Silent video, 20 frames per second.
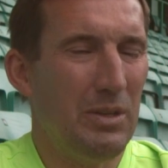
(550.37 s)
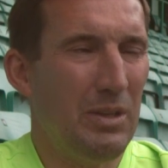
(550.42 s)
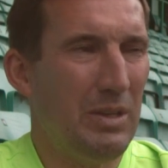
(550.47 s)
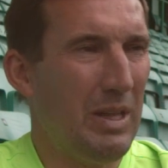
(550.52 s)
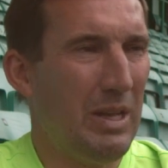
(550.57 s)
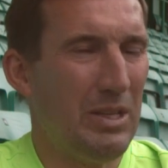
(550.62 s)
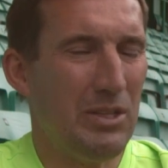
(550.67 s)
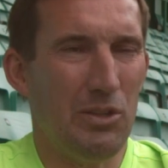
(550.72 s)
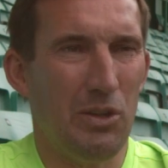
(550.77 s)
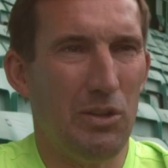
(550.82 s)

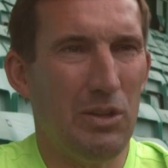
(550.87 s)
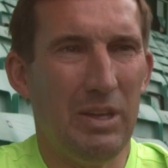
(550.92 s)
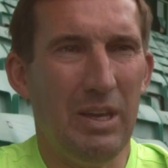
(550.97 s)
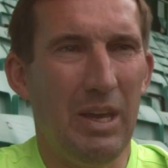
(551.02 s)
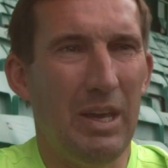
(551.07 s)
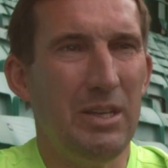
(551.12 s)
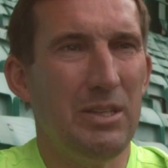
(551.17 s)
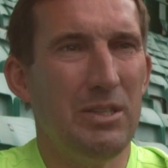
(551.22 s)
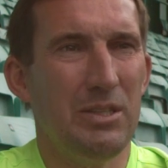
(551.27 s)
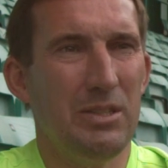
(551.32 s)
That is not the
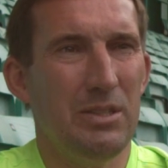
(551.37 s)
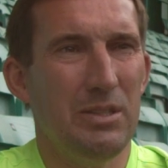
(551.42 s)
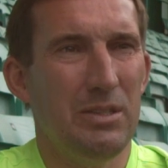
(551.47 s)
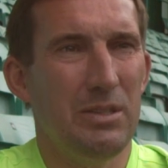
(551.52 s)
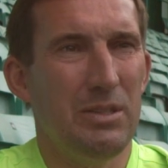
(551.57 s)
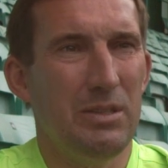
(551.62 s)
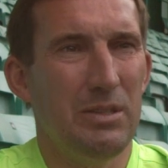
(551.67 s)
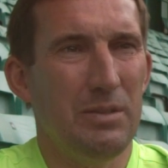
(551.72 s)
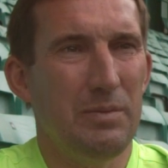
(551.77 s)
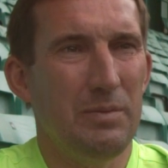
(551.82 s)
case.
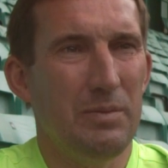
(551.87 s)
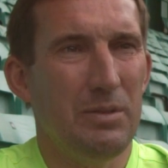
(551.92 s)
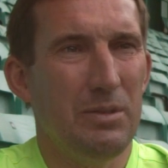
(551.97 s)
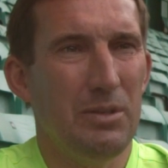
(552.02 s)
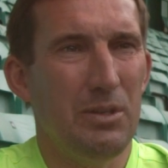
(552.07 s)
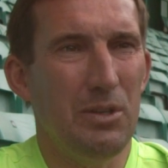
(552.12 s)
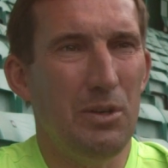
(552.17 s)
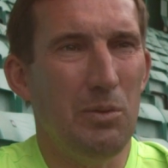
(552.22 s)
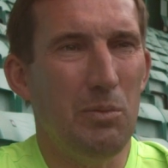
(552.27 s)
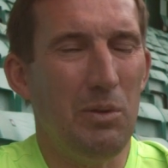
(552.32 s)

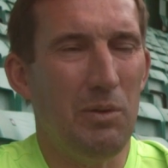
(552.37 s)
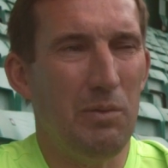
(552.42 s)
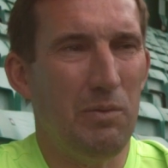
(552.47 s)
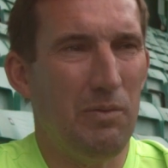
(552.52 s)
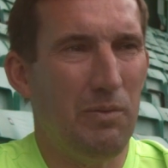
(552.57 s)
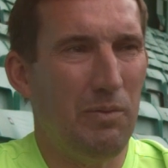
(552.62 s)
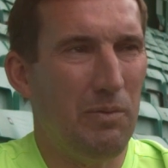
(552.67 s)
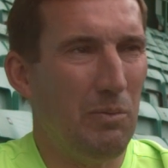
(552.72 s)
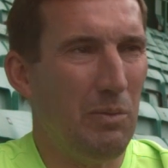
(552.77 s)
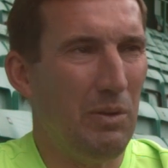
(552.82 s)
You know, we
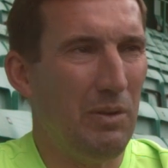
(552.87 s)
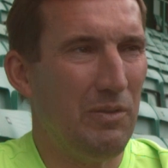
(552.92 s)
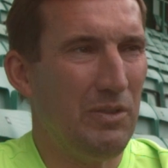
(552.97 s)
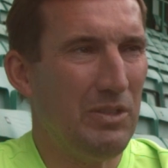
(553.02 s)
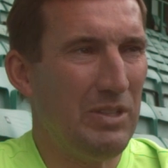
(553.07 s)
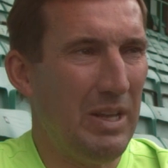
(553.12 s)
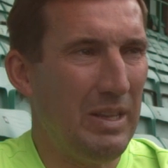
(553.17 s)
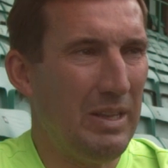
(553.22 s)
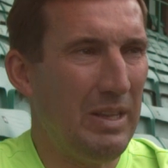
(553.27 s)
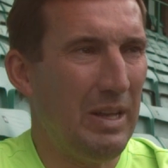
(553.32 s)
have
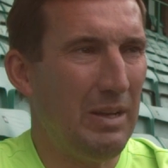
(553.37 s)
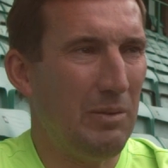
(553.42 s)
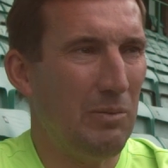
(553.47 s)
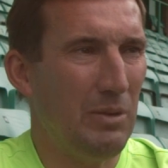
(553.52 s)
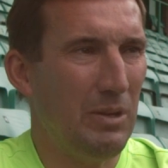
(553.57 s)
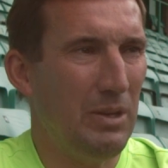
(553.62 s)
said that